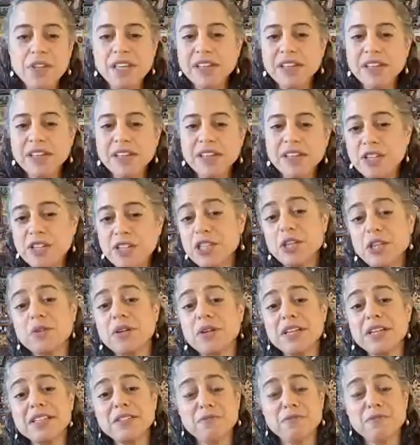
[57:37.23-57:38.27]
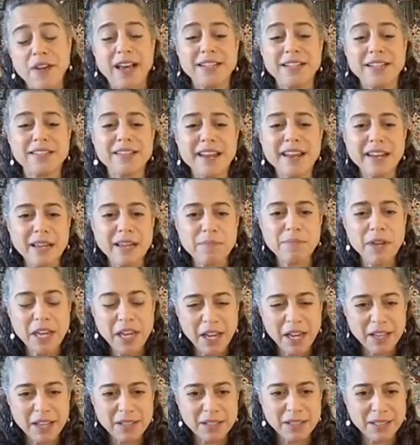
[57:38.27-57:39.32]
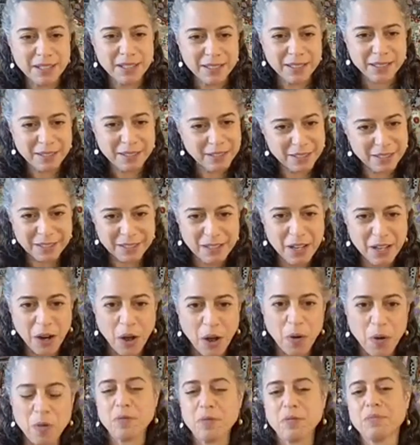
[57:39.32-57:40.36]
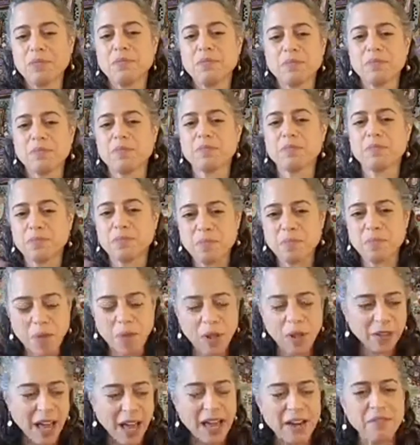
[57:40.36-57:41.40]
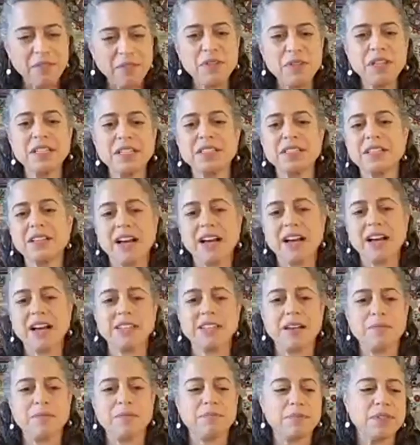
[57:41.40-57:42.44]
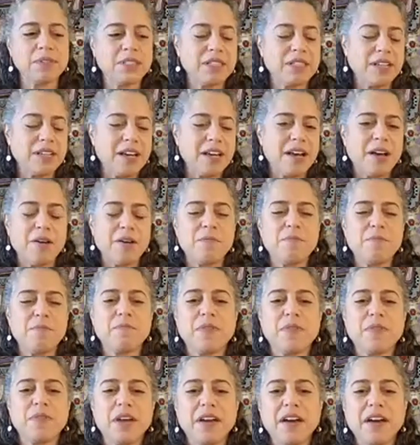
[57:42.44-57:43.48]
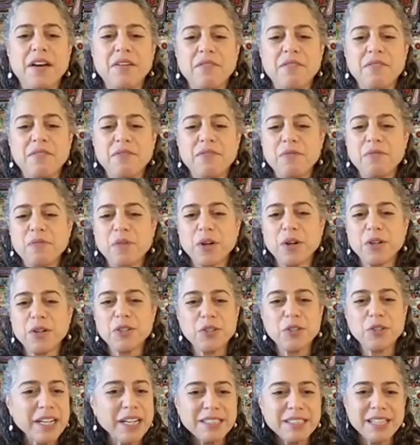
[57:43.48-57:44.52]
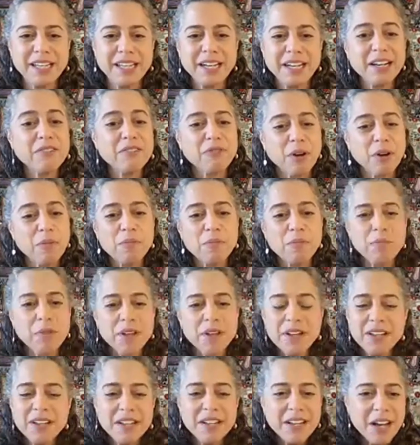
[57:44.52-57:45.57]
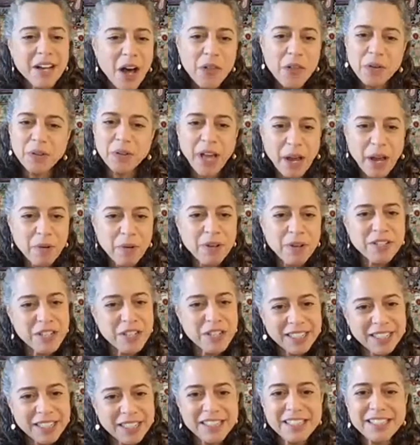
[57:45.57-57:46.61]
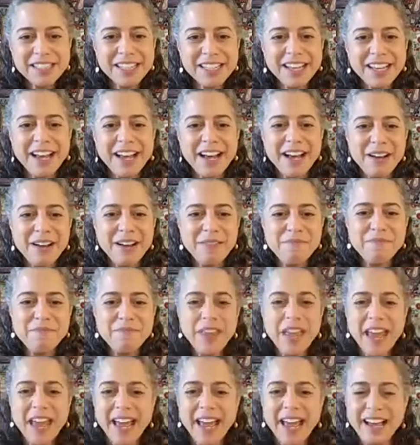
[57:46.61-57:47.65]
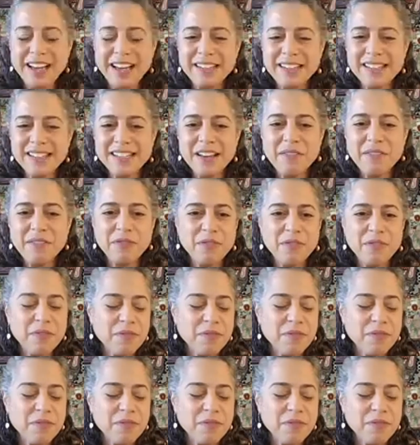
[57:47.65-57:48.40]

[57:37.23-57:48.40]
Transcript: the language issue is fascinating because, you know, a lot of these concepts um, have were translated from other languages um, and have